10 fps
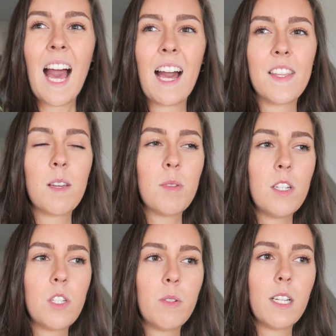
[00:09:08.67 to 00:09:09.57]
I think I'm
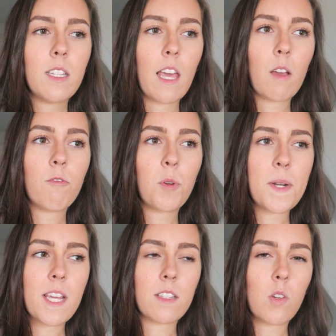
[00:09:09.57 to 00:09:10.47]
gonna do it like for
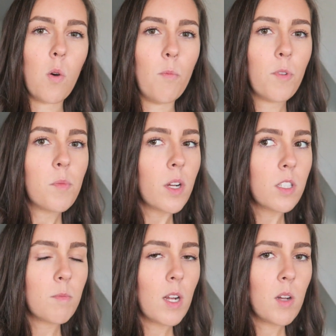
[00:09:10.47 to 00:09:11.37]
when he gets home from work
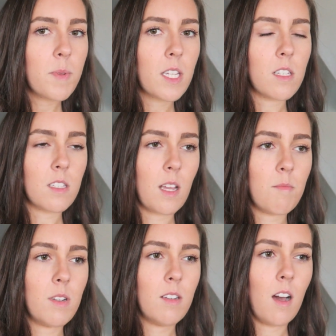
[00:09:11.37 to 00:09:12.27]
tomorrow because
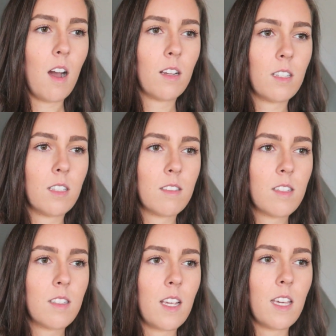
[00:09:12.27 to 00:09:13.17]
I'm not gonna
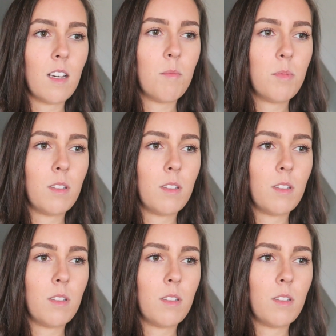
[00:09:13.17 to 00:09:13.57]
stay up